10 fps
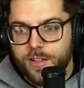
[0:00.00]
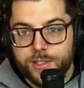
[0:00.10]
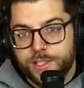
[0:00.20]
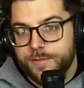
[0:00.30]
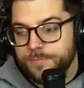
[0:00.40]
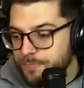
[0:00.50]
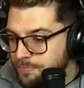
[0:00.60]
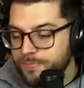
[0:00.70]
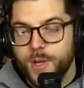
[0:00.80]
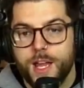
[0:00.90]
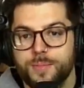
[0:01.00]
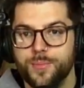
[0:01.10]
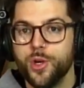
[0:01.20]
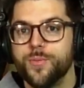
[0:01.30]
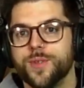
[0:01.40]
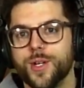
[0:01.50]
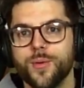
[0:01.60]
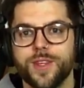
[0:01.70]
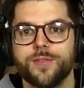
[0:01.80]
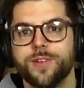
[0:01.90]
us, and boom, you know,
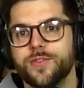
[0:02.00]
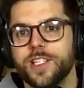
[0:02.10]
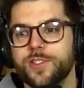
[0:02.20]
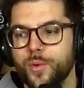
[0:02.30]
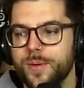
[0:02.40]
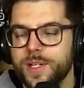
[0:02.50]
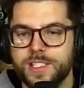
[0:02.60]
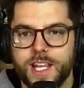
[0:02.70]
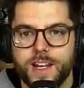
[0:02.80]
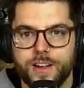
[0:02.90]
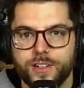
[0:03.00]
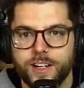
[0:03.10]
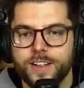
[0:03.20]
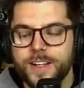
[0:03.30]
within 15-20 minutes they had a haircut.